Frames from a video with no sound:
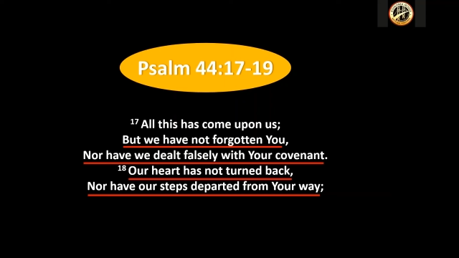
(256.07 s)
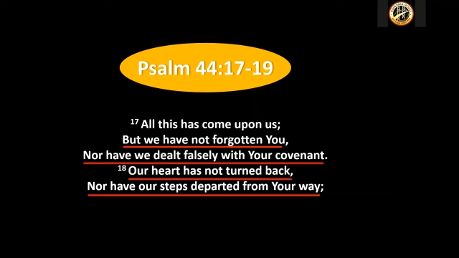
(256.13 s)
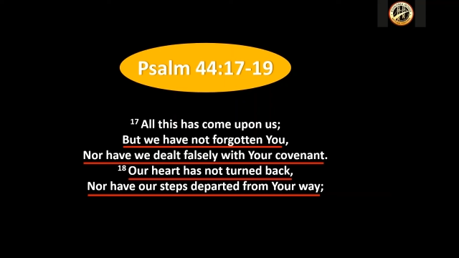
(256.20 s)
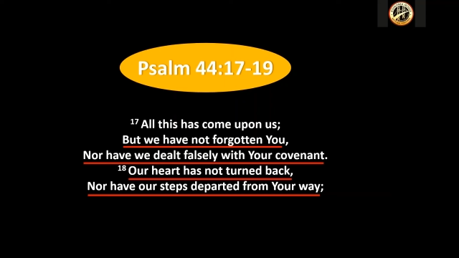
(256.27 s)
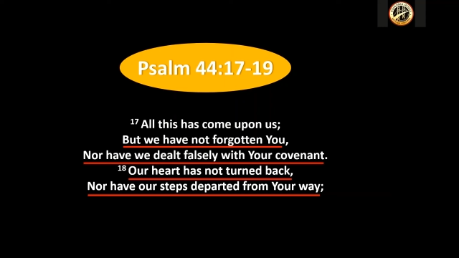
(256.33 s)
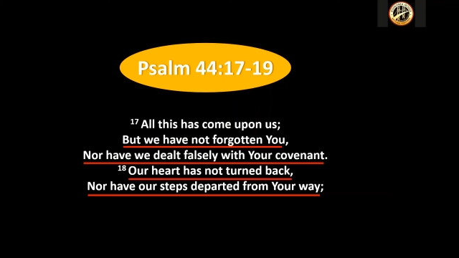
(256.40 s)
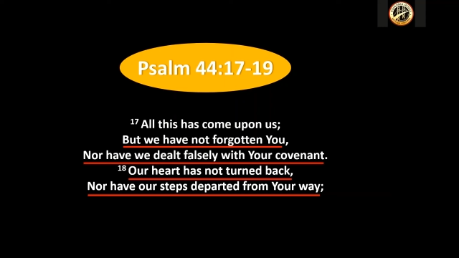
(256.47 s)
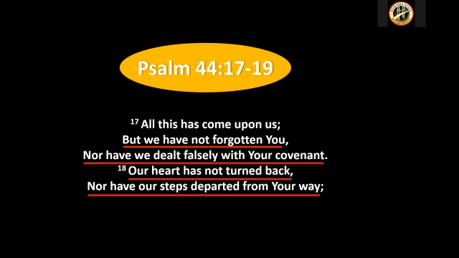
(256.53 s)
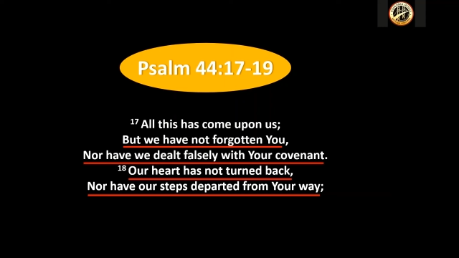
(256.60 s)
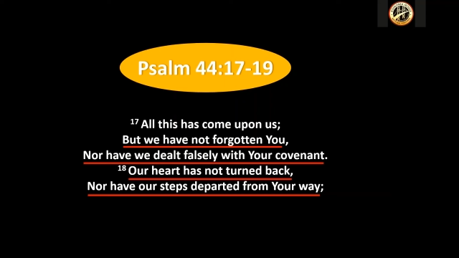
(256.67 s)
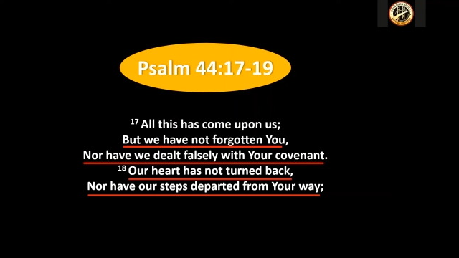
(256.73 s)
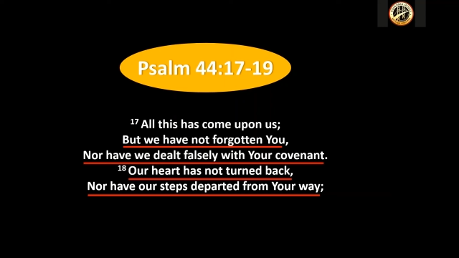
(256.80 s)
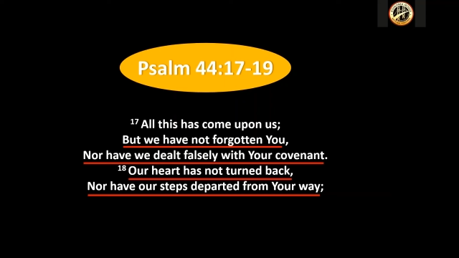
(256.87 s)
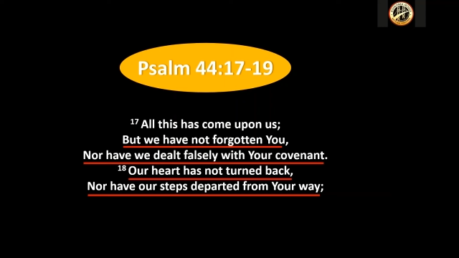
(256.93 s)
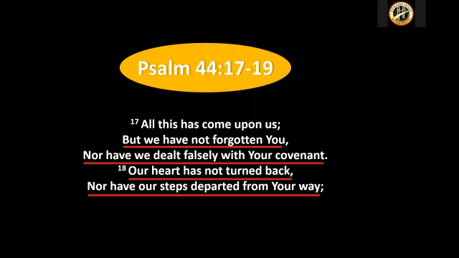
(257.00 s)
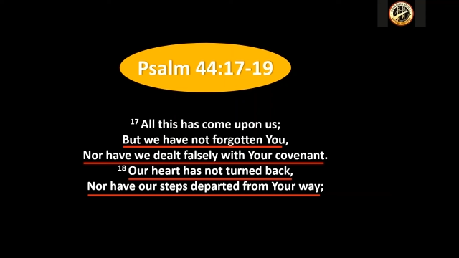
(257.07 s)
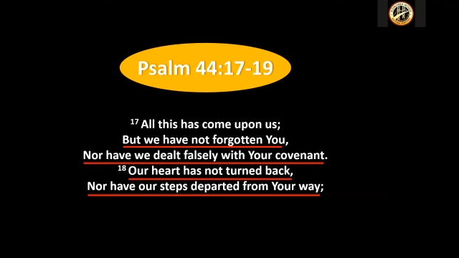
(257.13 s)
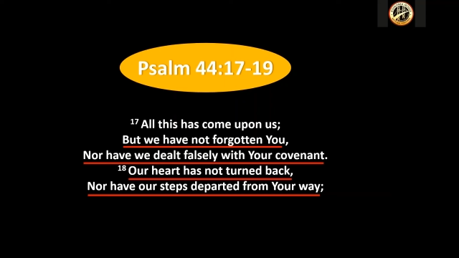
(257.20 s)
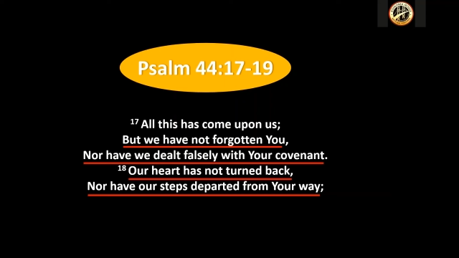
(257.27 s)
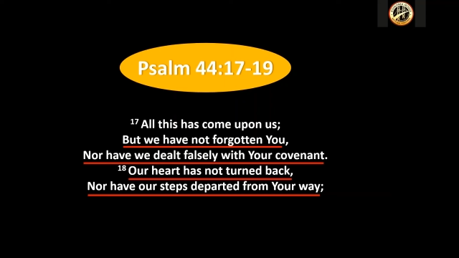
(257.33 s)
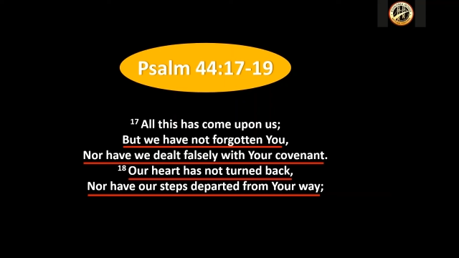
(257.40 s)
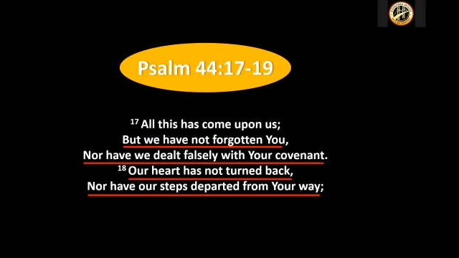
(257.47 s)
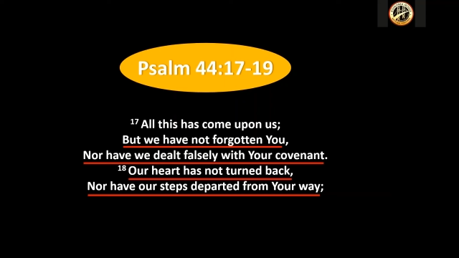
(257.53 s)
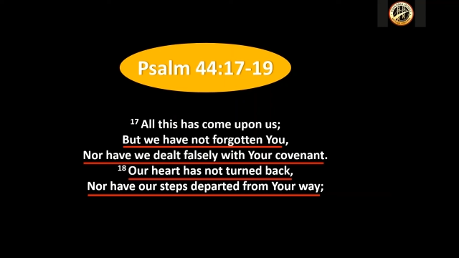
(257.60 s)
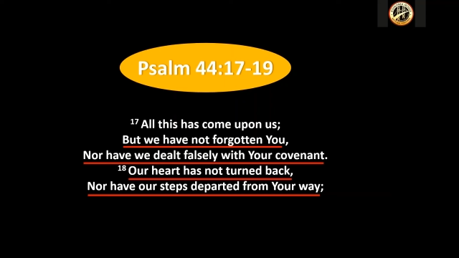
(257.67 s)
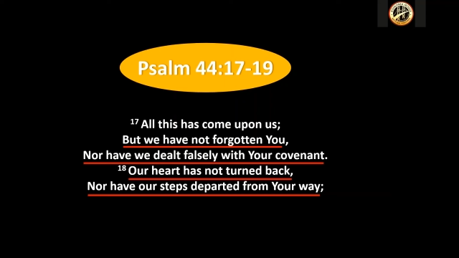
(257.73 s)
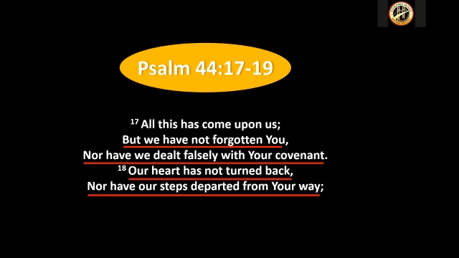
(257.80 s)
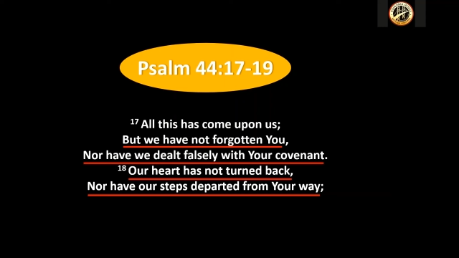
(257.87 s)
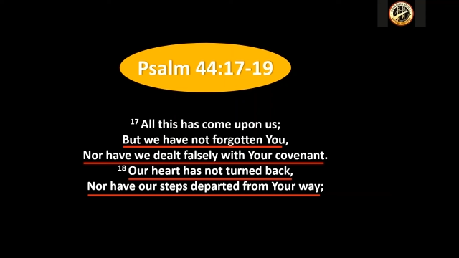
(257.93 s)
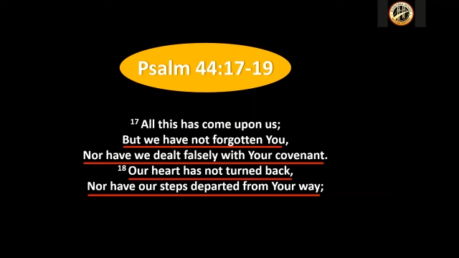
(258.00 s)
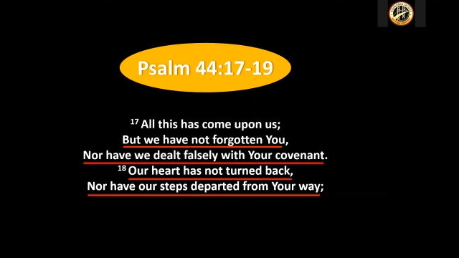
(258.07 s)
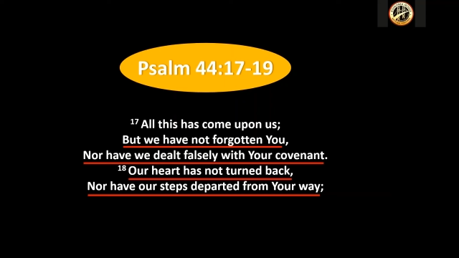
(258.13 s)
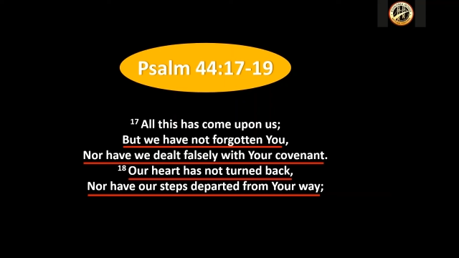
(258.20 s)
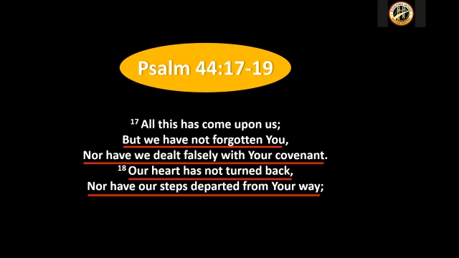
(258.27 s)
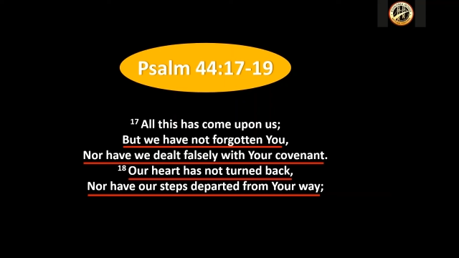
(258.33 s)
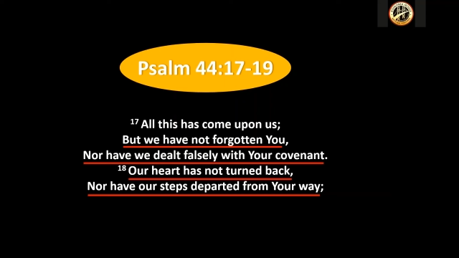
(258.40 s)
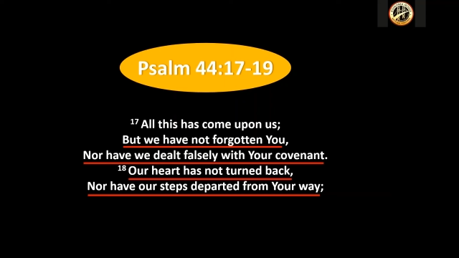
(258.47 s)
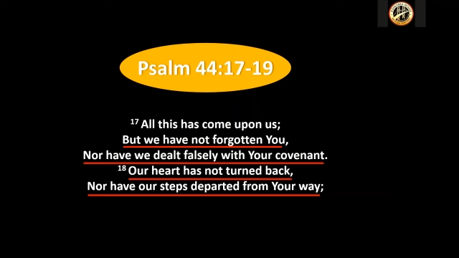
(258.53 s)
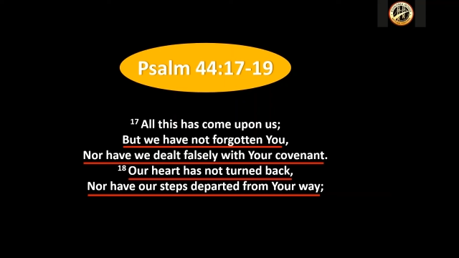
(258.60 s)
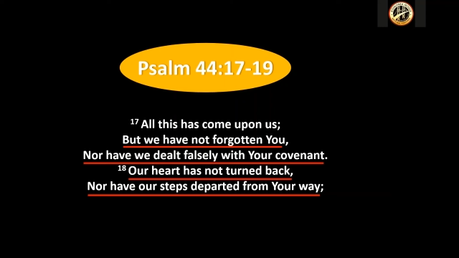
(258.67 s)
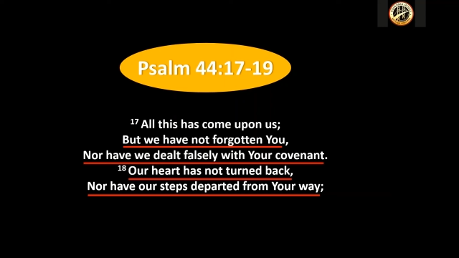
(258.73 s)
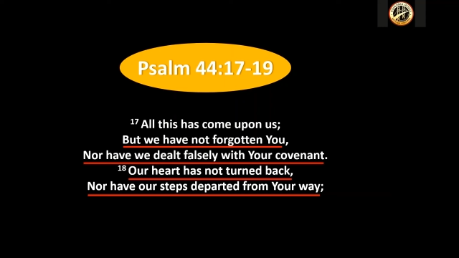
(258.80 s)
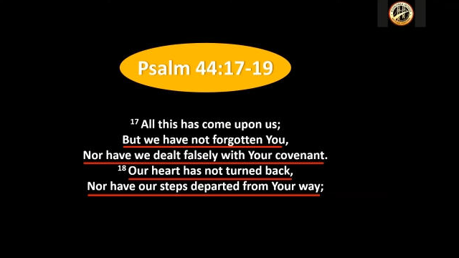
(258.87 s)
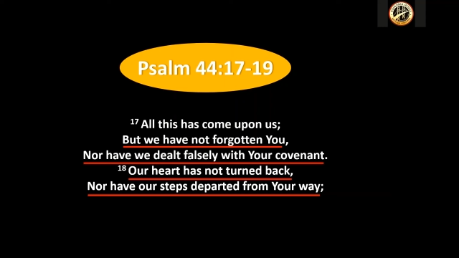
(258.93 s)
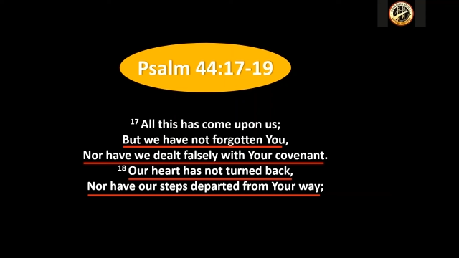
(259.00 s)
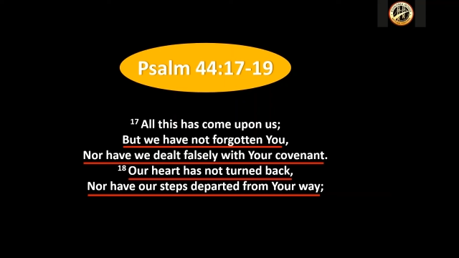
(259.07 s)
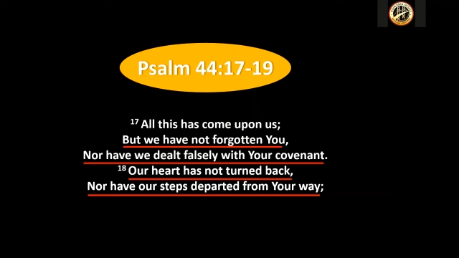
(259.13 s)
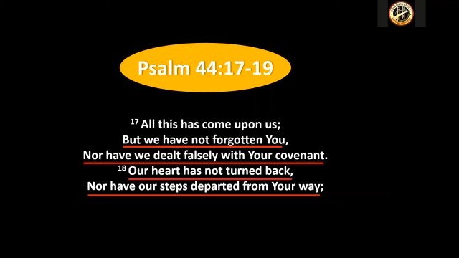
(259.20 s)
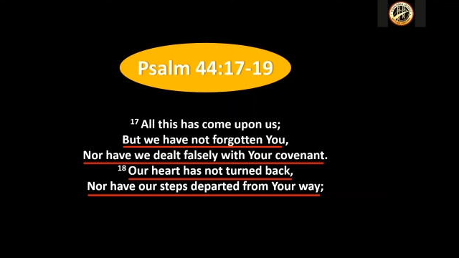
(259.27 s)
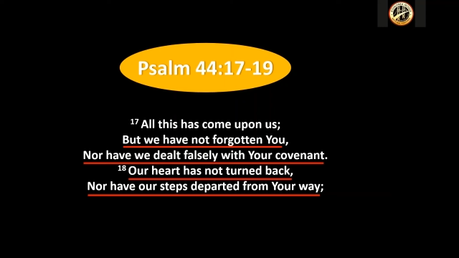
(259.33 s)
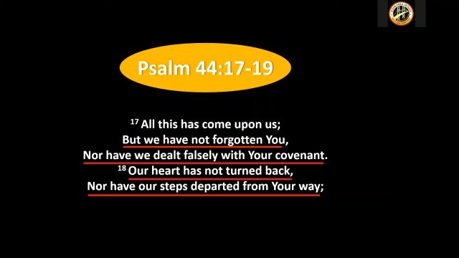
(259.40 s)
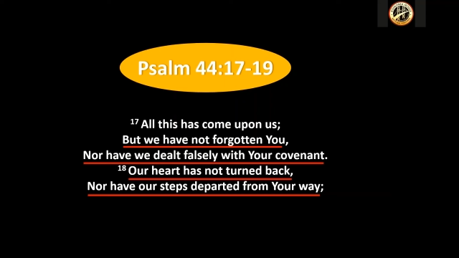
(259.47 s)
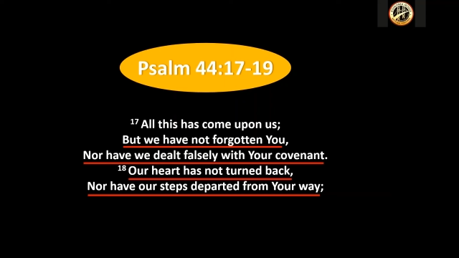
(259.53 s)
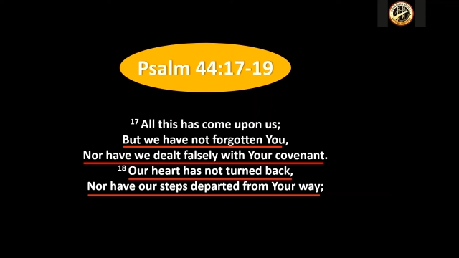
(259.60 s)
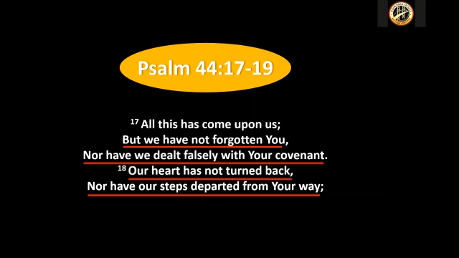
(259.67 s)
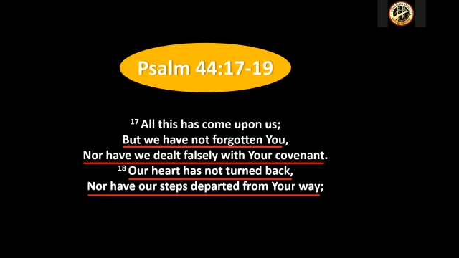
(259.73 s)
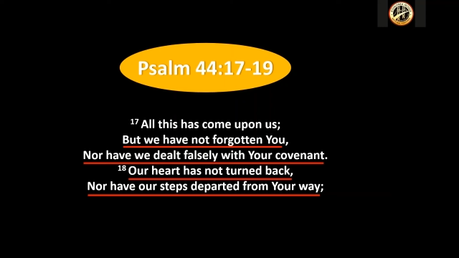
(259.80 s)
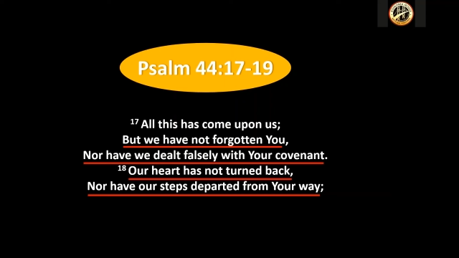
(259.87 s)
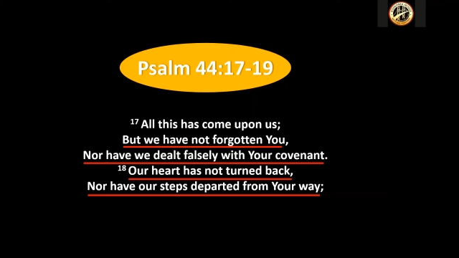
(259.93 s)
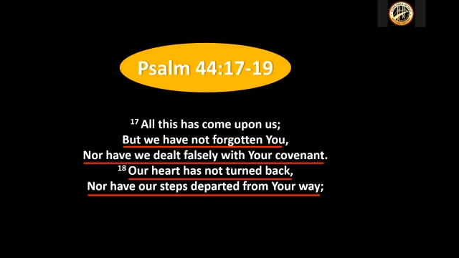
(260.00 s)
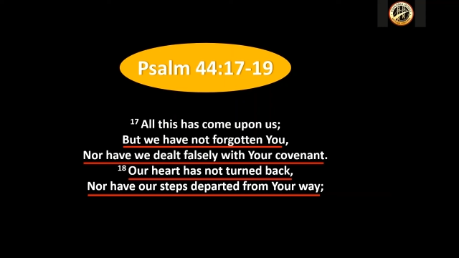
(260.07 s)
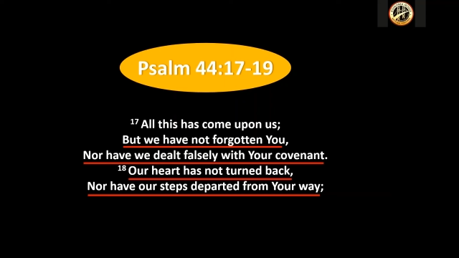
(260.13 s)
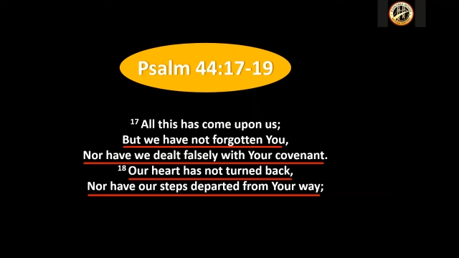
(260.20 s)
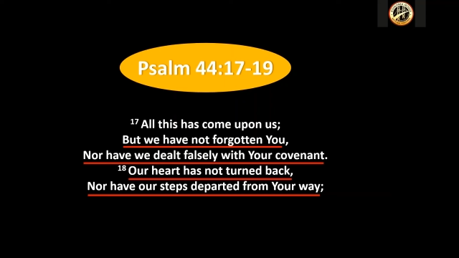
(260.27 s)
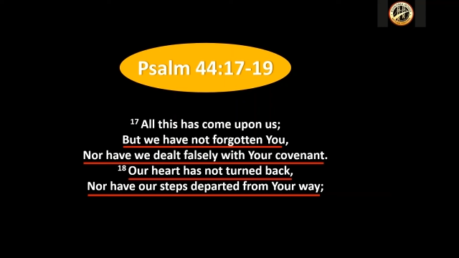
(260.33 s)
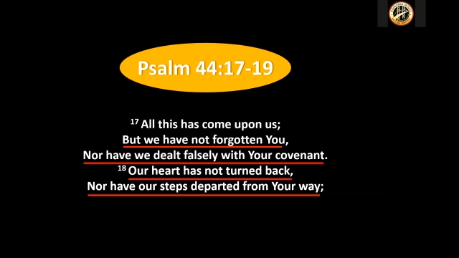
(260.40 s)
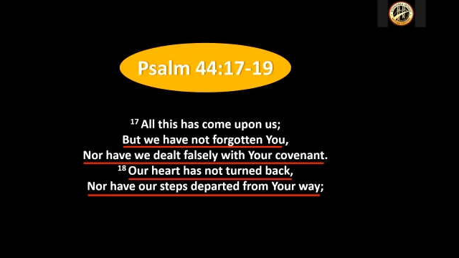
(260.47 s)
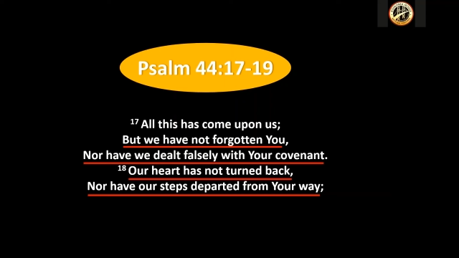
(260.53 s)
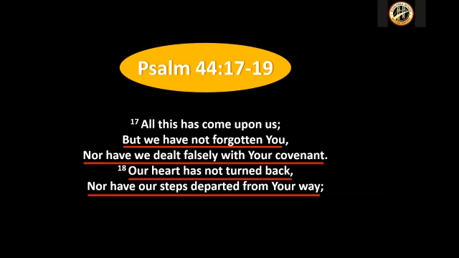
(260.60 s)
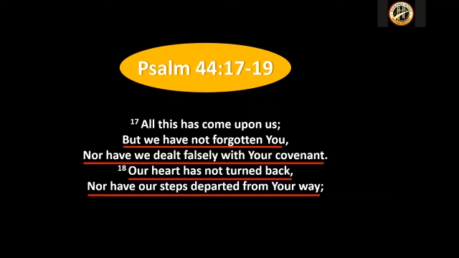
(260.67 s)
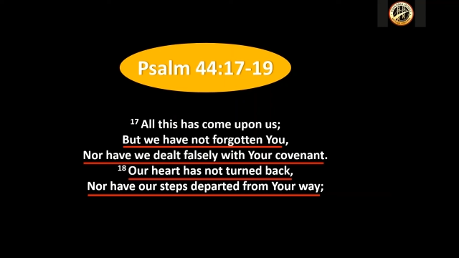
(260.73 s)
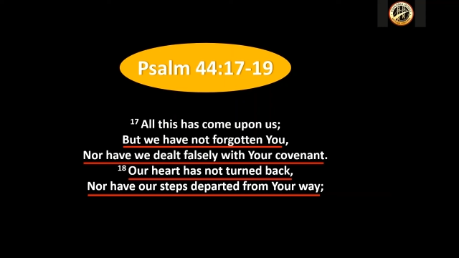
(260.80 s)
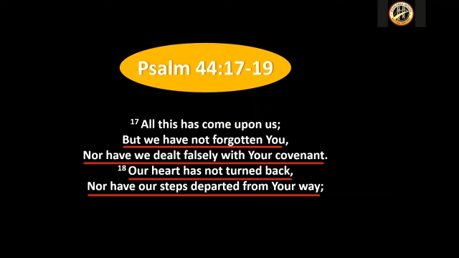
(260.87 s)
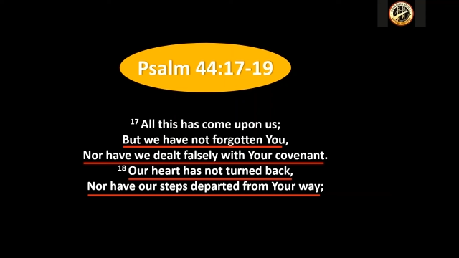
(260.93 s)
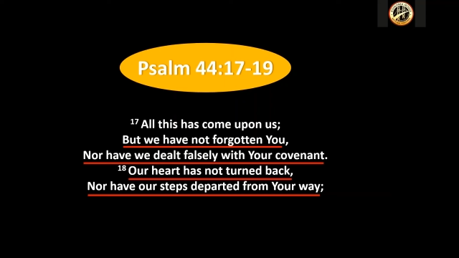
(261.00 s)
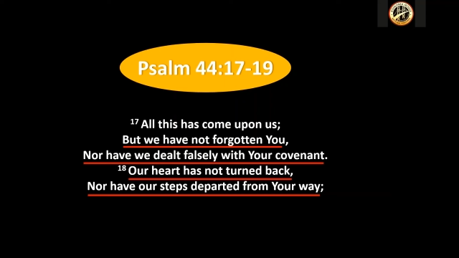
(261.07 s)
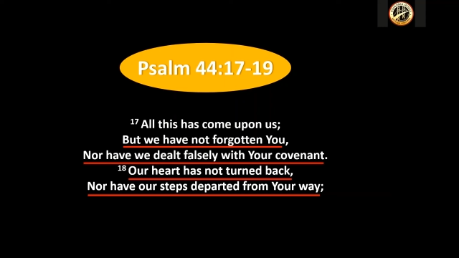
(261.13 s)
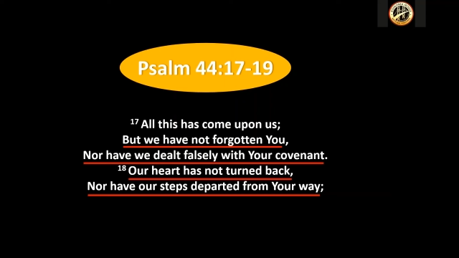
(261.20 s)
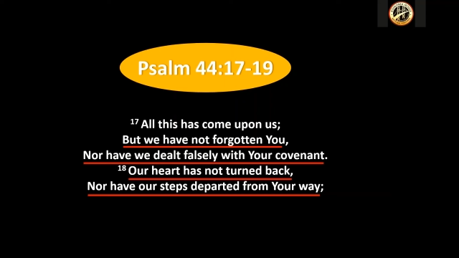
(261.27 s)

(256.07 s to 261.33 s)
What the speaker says: (no speaker visible)